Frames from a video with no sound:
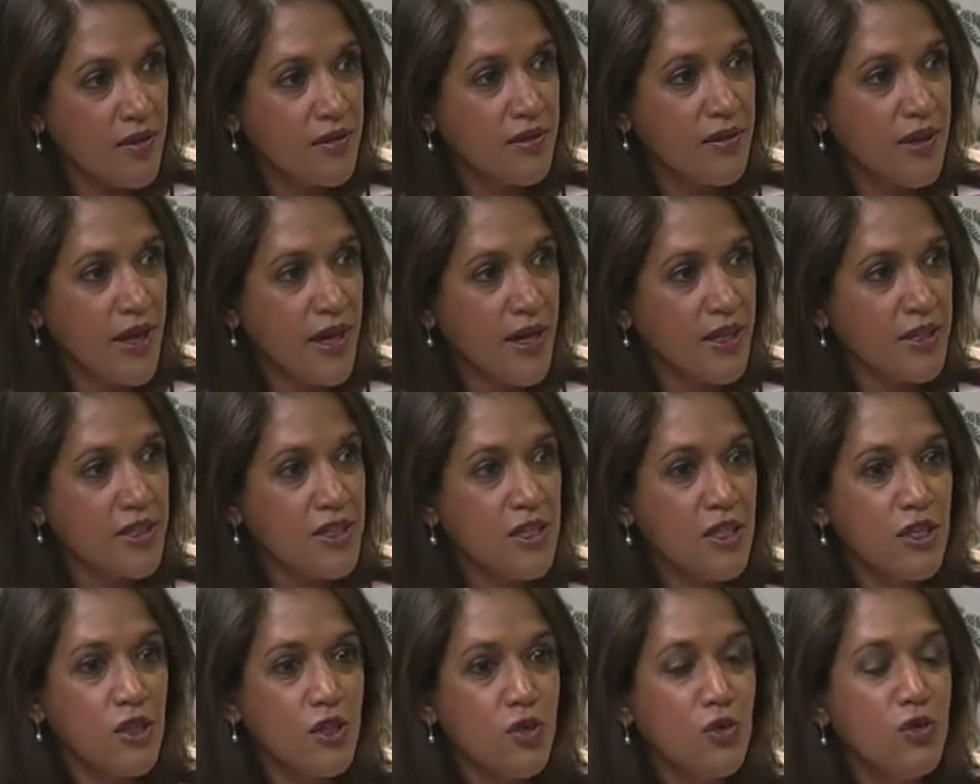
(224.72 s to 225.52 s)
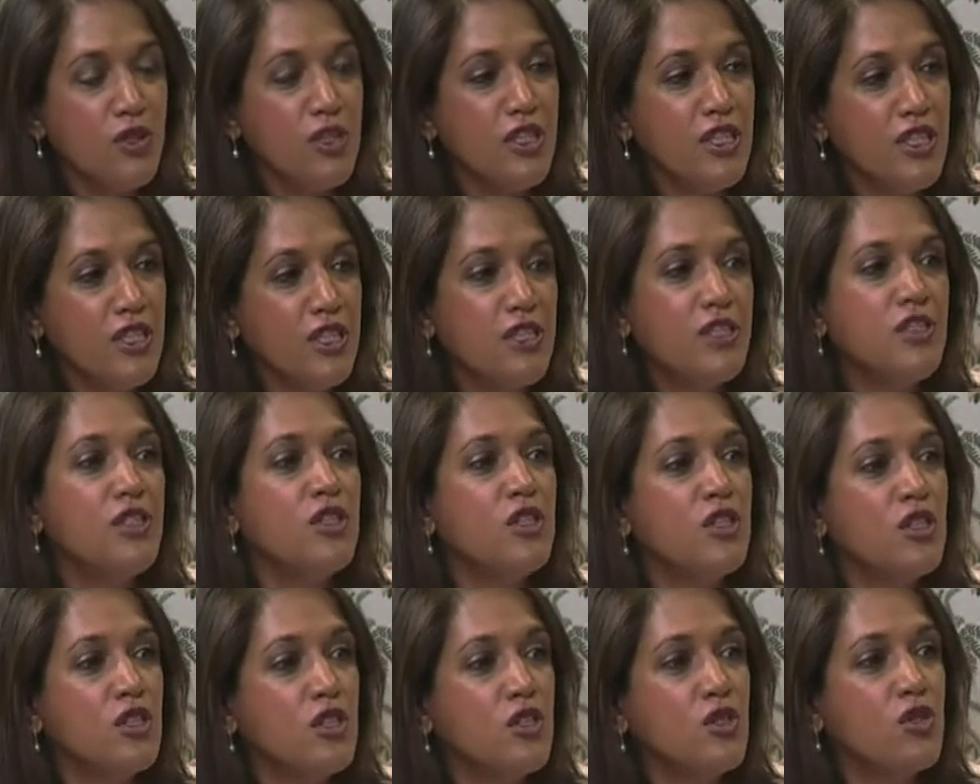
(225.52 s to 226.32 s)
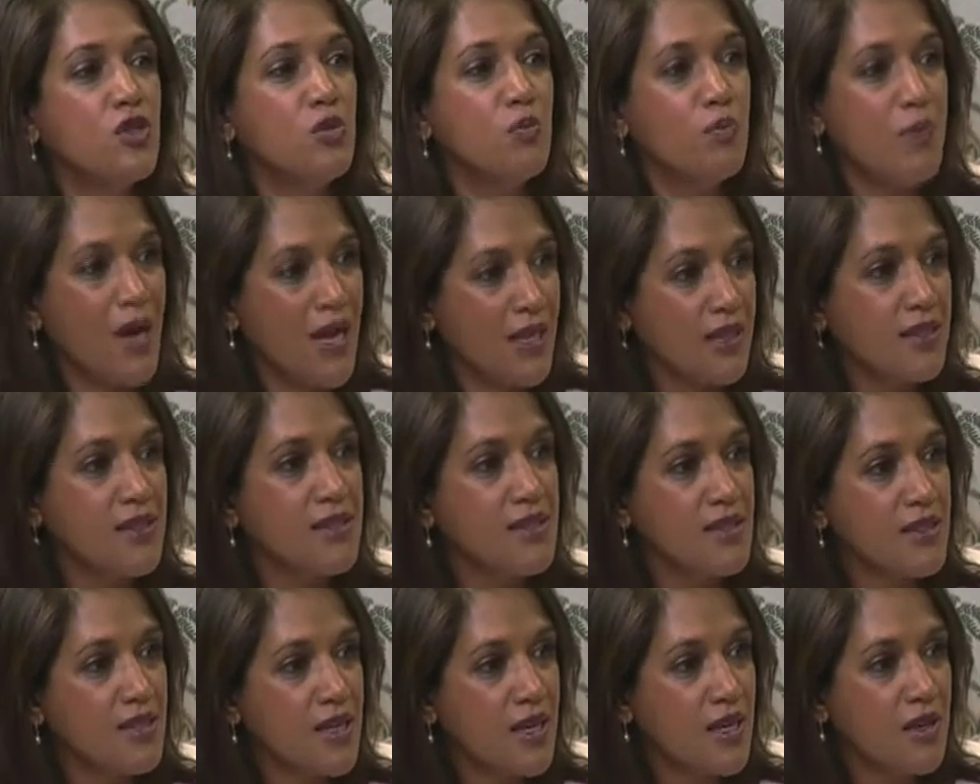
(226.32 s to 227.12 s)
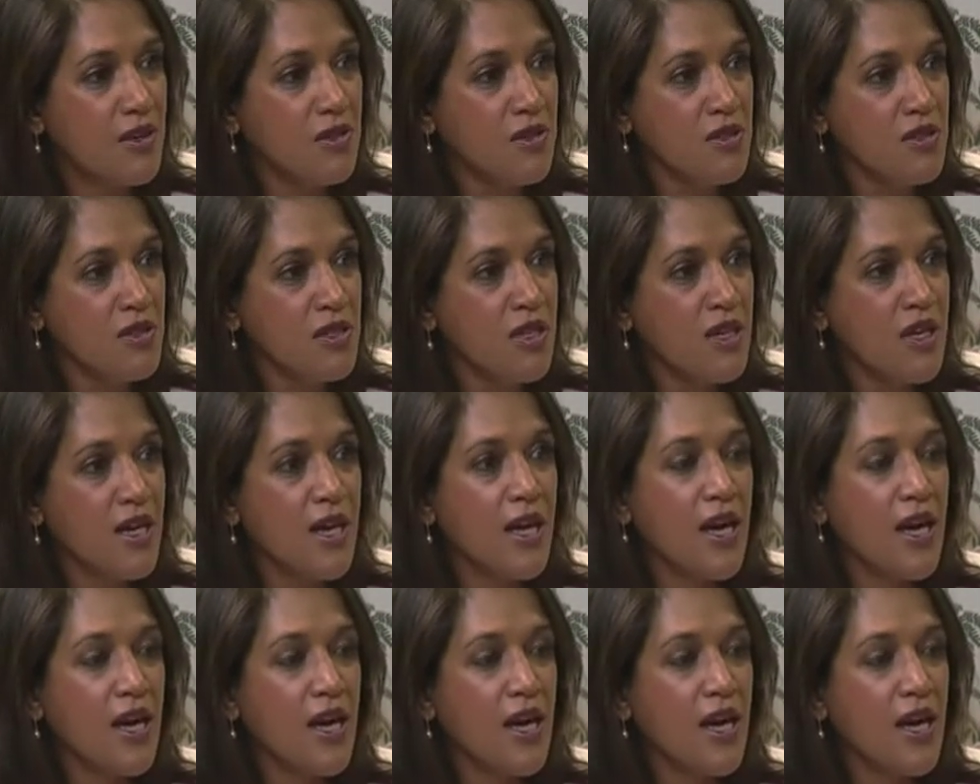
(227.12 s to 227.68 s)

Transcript: that you need to balance it out.